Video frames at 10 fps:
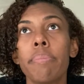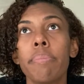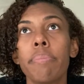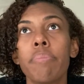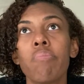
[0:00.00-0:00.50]

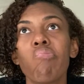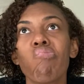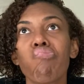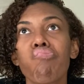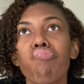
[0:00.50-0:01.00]

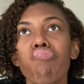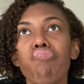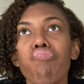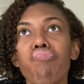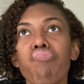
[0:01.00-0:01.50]

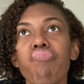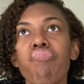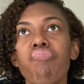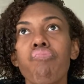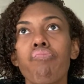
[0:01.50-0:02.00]

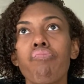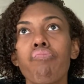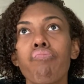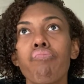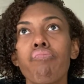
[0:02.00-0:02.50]

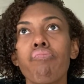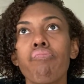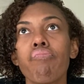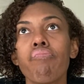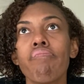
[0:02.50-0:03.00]

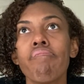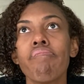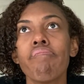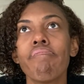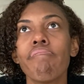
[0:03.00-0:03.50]

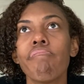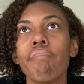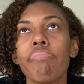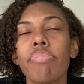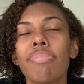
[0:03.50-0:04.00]

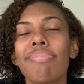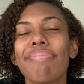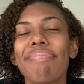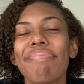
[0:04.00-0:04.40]
[no speech]